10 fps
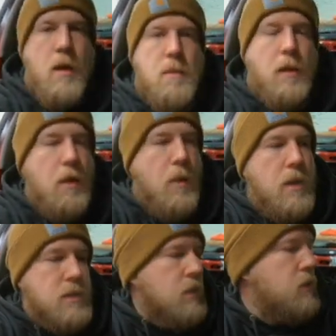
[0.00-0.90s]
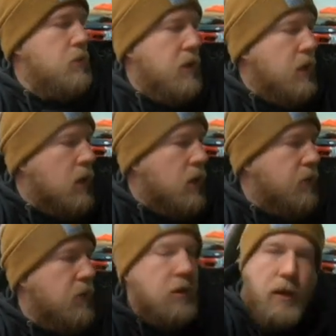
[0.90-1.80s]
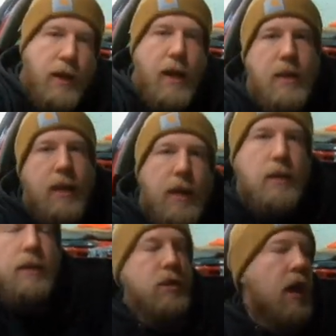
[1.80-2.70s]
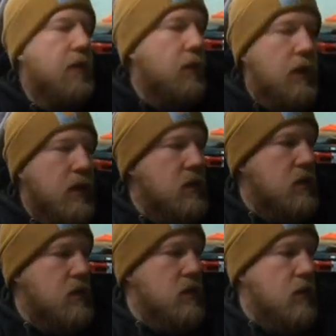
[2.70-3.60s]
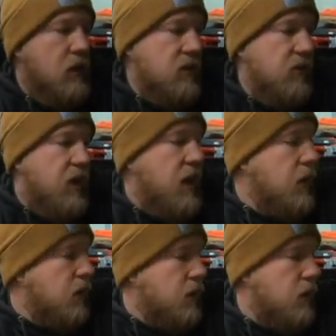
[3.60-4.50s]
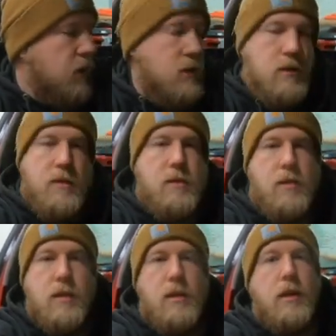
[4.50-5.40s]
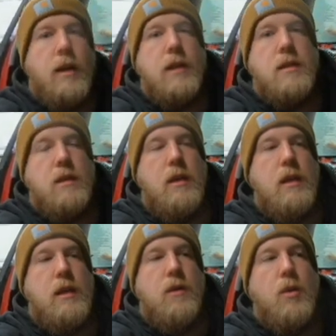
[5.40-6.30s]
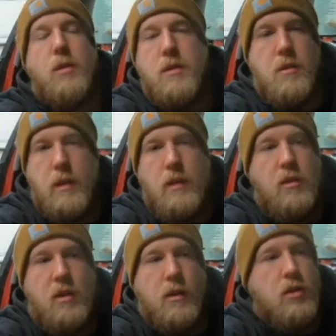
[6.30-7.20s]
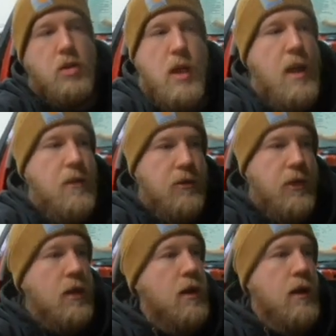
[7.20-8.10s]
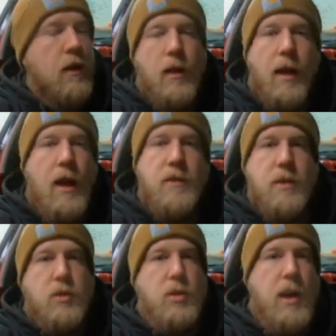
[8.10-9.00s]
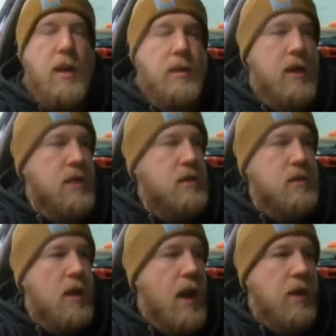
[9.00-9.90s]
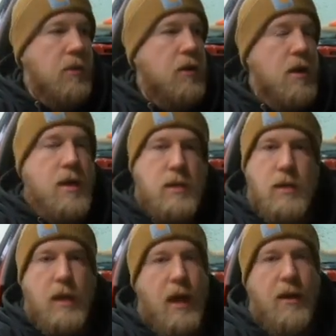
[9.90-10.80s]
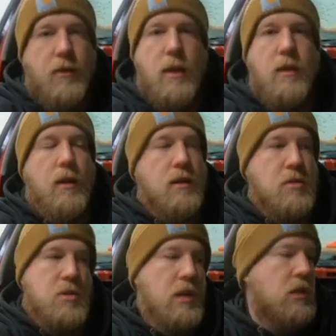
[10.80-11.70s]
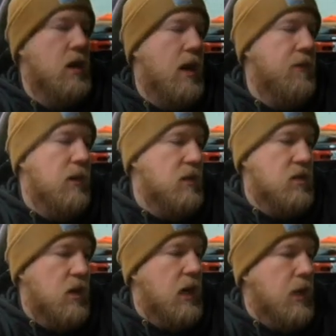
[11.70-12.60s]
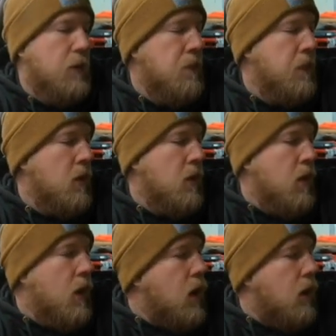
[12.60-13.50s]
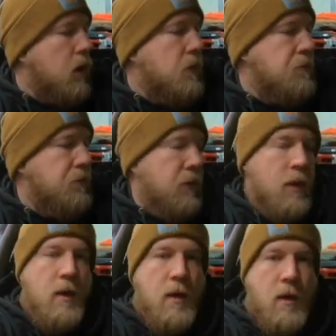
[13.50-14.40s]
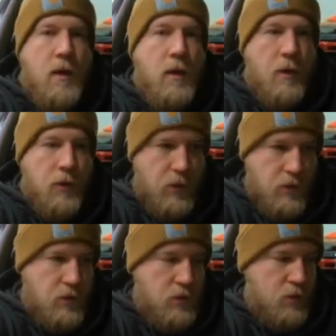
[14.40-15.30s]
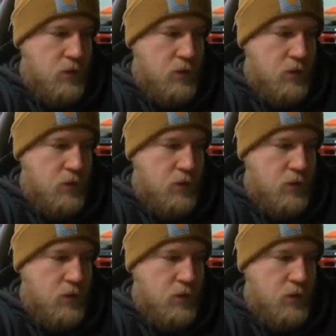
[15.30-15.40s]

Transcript: but otherwise it's pretty comfortable. Like I daily drive it. It's, it's fine. It's, it's a great seat. It holds you in. You can drive, like I've done track days, autocross, like everything, street driving. It's great. Um, there's